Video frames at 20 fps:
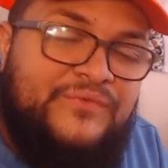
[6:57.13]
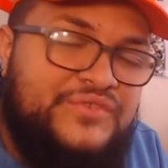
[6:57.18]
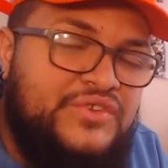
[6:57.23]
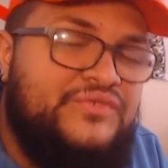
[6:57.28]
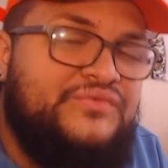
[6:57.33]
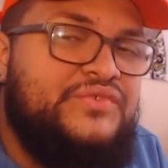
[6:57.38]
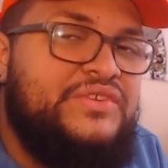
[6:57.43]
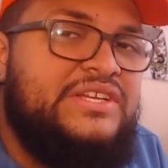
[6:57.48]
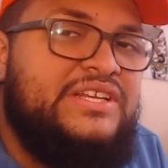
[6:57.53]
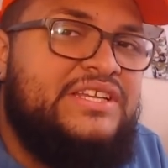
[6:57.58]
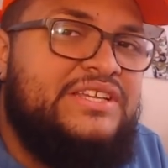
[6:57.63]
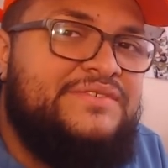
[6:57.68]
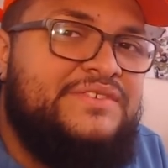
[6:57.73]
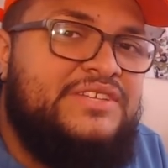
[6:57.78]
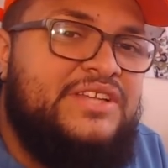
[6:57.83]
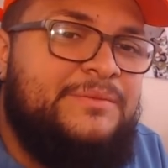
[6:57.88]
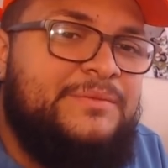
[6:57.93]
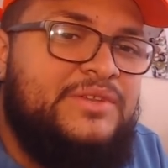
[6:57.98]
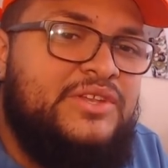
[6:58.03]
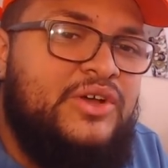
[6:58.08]
Feel free to leave it
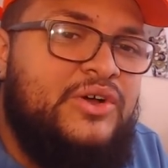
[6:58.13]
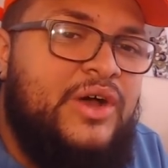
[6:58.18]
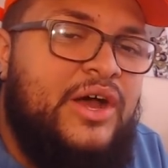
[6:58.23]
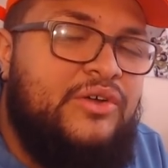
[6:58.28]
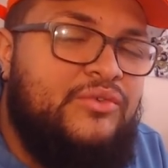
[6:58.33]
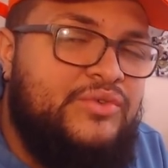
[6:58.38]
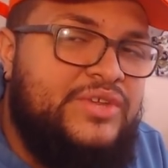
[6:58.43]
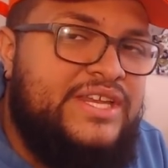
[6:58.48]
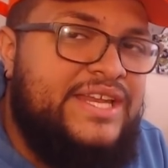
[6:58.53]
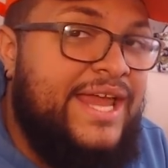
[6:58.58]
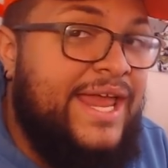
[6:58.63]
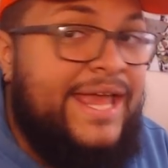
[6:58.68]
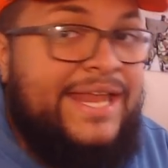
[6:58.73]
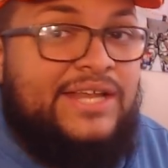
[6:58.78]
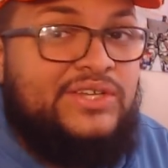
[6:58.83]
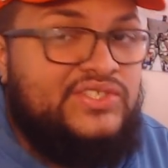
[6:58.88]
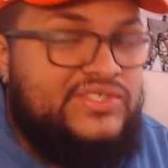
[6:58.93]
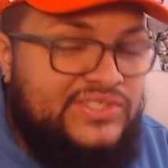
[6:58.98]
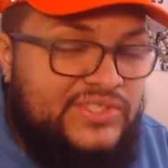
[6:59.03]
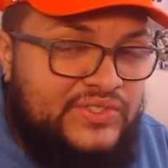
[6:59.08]
down below. I'll read it and
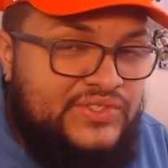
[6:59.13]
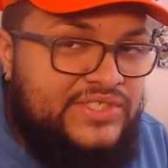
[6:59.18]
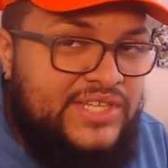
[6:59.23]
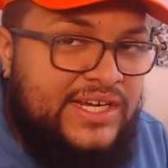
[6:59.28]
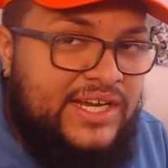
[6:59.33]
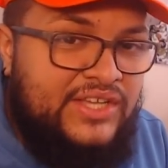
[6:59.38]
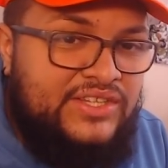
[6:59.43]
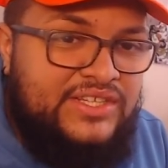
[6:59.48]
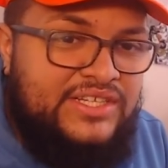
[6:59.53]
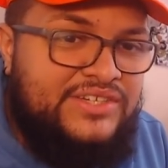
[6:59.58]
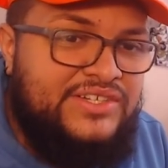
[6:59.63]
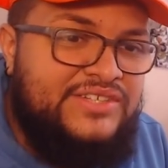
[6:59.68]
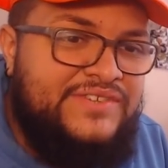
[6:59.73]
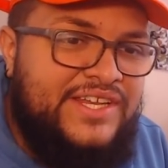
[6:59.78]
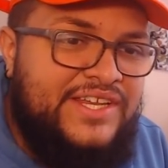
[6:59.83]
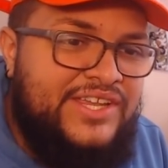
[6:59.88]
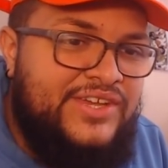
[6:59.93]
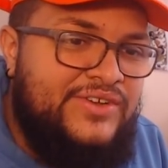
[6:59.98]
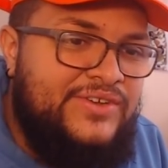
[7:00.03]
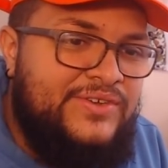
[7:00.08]
I'll still check out the lyric
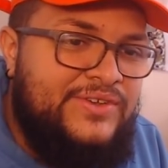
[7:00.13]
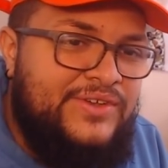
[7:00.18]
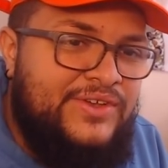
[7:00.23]
video.